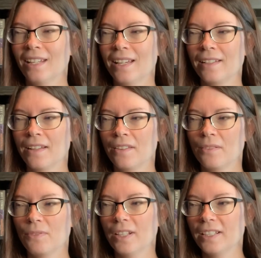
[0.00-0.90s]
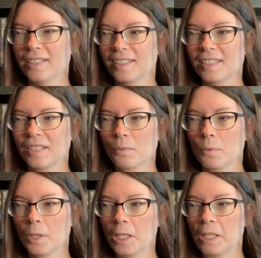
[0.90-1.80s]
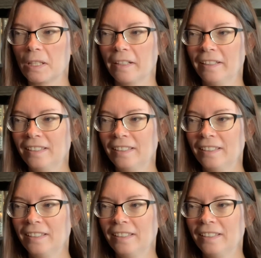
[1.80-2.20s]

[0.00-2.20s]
And the villains were